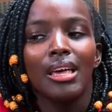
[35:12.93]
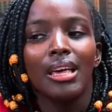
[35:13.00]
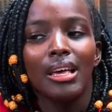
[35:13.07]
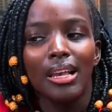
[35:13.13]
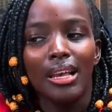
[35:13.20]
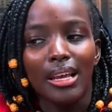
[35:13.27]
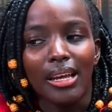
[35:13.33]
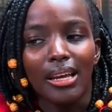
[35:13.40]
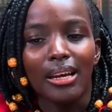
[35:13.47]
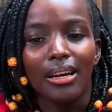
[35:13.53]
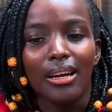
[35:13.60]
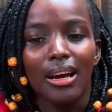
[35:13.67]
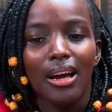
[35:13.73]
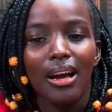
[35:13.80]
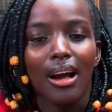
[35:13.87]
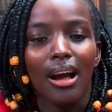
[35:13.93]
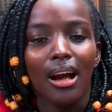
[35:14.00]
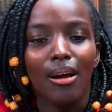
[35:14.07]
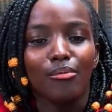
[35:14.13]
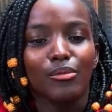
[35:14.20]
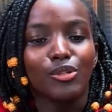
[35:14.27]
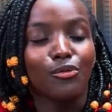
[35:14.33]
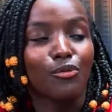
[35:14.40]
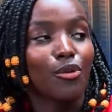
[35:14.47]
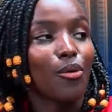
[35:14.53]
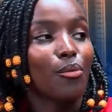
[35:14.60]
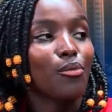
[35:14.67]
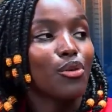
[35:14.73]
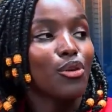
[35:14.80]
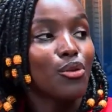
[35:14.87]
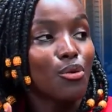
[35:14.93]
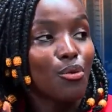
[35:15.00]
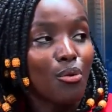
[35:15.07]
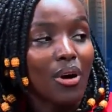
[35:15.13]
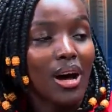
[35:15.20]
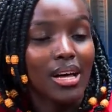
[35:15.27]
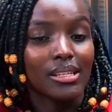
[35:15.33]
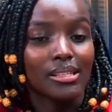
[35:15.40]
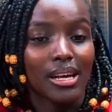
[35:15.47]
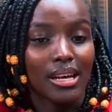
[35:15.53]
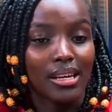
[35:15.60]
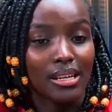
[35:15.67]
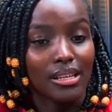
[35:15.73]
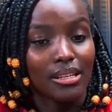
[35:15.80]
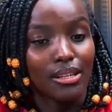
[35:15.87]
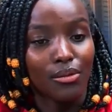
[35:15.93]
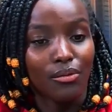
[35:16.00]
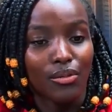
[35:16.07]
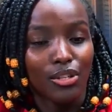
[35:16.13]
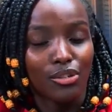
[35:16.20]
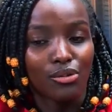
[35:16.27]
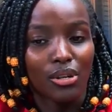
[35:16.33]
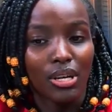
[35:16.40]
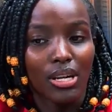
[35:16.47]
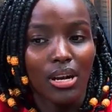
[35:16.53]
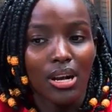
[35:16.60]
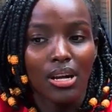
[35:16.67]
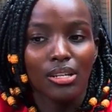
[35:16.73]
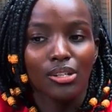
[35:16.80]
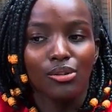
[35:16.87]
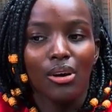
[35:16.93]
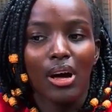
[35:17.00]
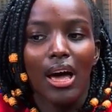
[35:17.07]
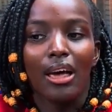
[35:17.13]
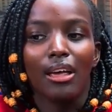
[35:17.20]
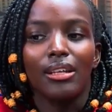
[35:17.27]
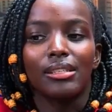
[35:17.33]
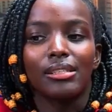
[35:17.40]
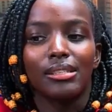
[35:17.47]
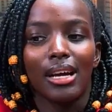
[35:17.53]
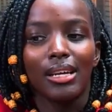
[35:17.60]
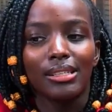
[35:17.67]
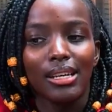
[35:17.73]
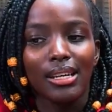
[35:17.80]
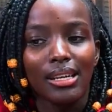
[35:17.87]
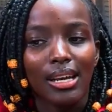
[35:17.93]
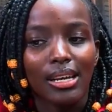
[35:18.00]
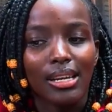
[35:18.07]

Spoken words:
healing comes from you as an individual. So I started